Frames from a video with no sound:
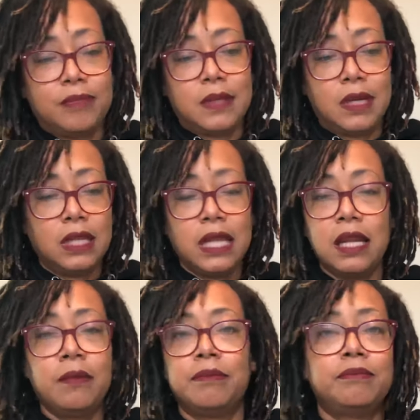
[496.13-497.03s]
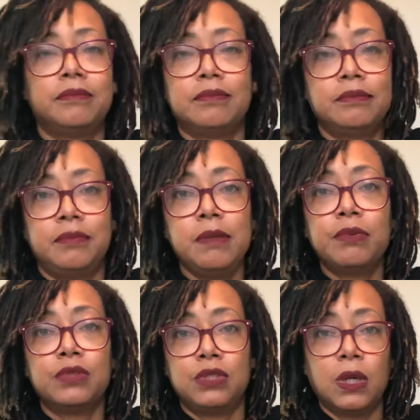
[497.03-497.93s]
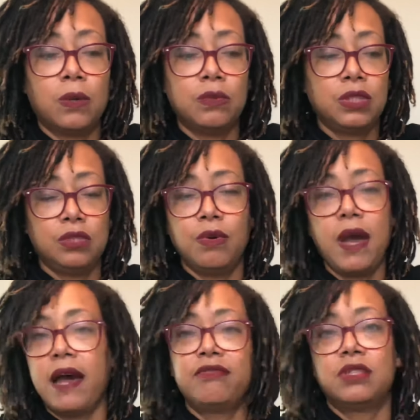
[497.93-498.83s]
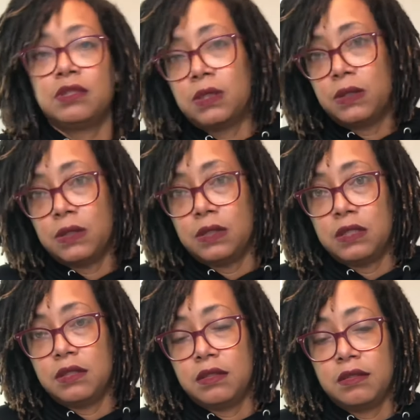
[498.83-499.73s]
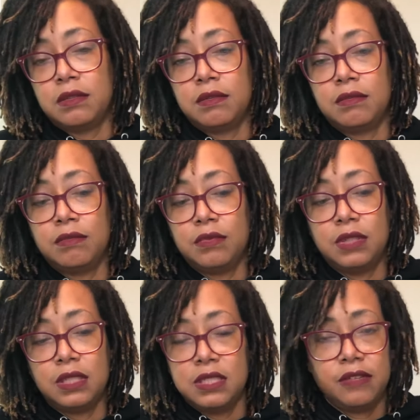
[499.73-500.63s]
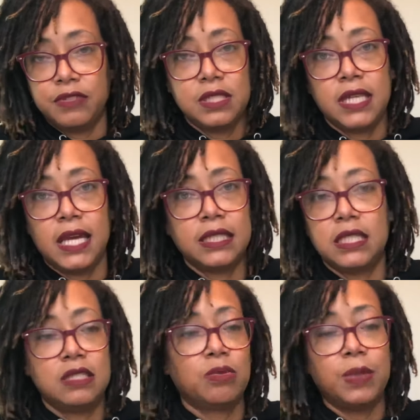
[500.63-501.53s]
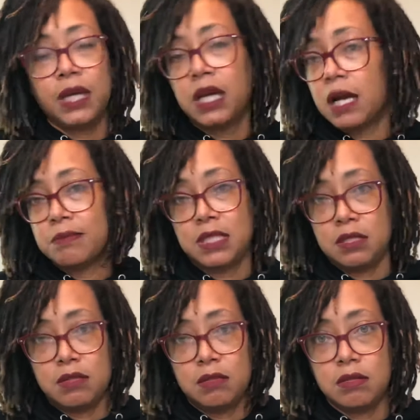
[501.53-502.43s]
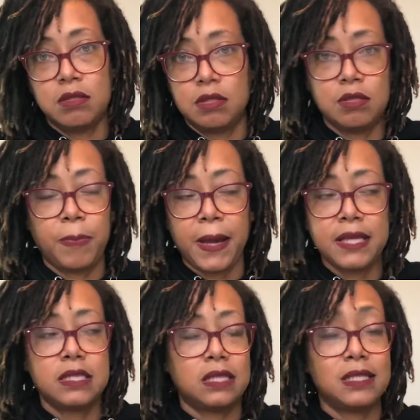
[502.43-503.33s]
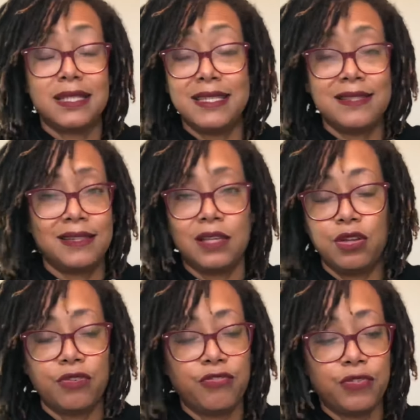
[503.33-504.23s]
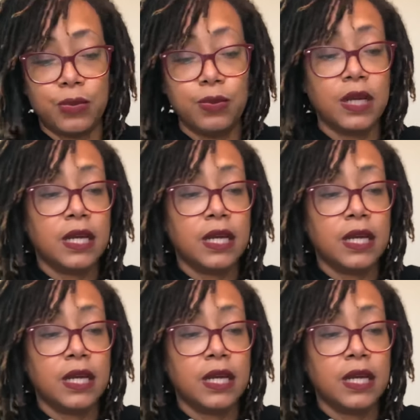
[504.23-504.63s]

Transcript: A lot of people don't. You have to learn the different techniques when it comes to spices and seasoning your food.